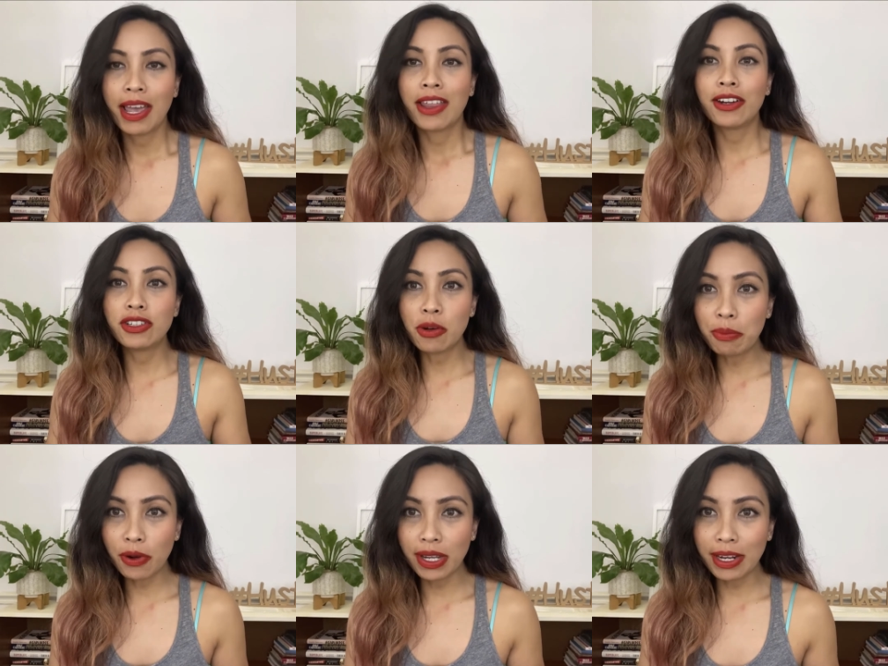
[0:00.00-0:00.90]
there's no
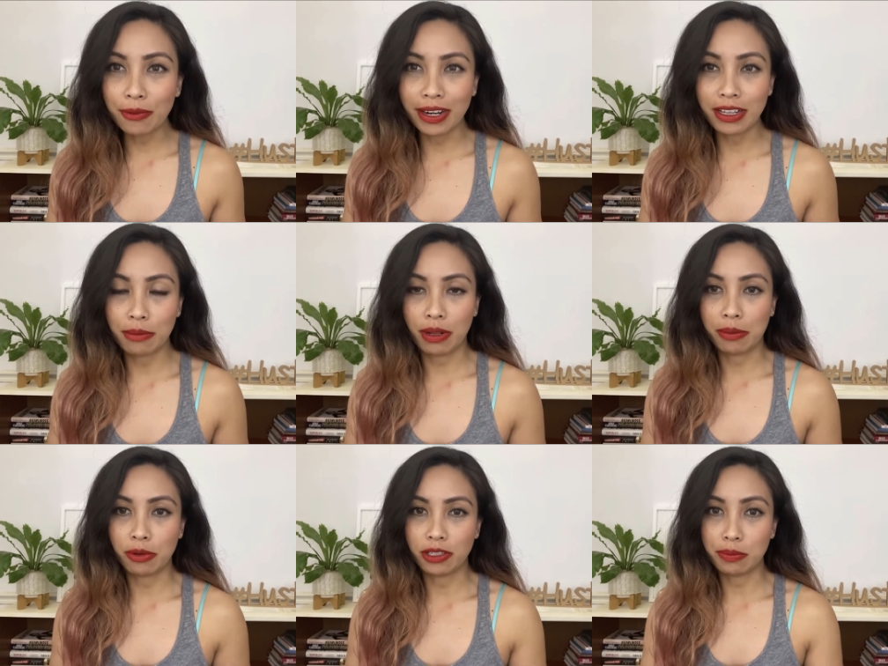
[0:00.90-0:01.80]
point in writing that
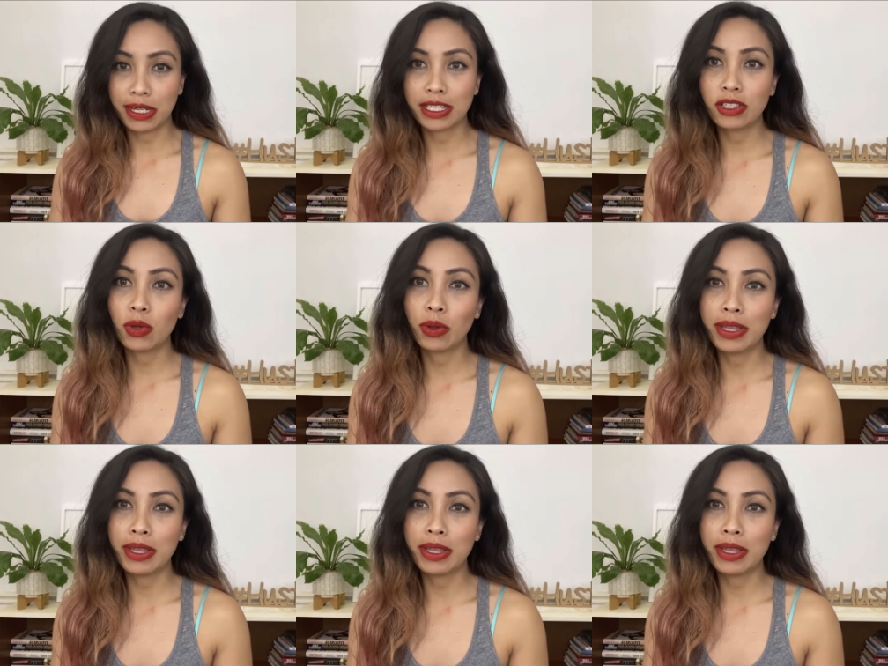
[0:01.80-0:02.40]
blog post because you'll